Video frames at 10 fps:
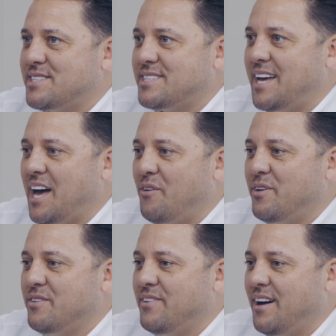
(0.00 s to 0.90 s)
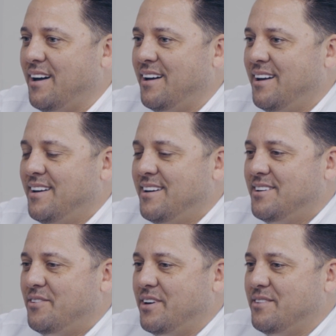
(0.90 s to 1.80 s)
to see how we've
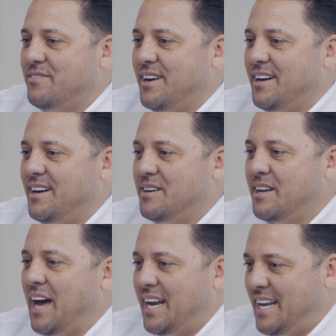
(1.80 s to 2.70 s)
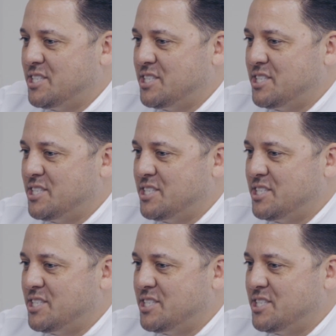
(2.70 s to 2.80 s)
gotten